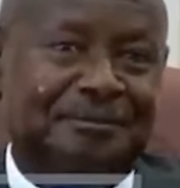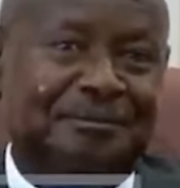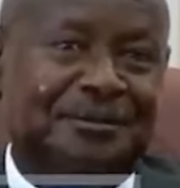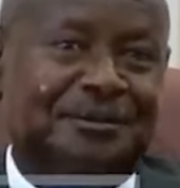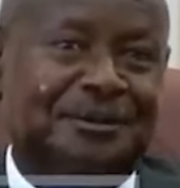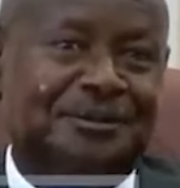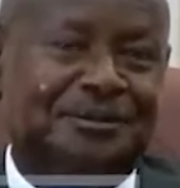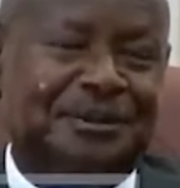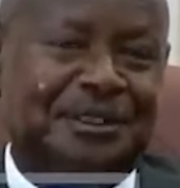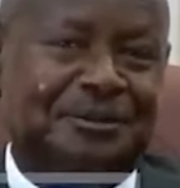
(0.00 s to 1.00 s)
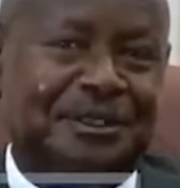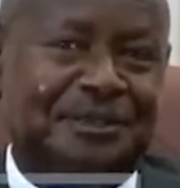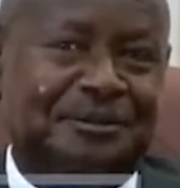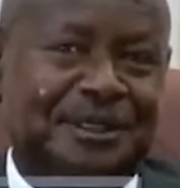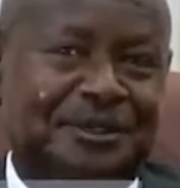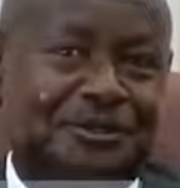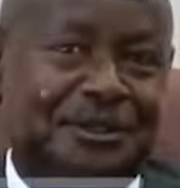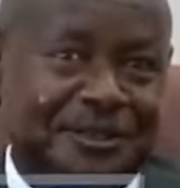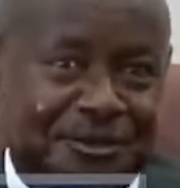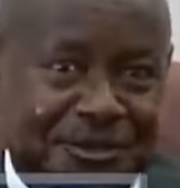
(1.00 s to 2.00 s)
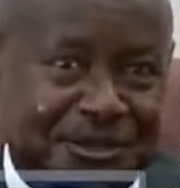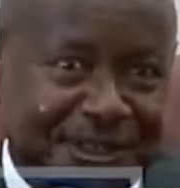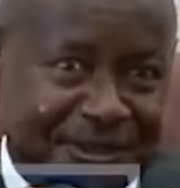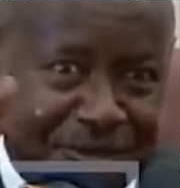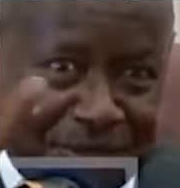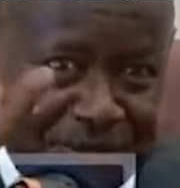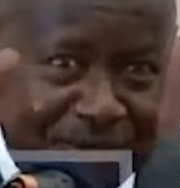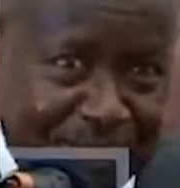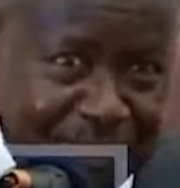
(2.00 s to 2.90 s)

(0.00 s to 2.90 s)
Because we are sorry to see that you live the way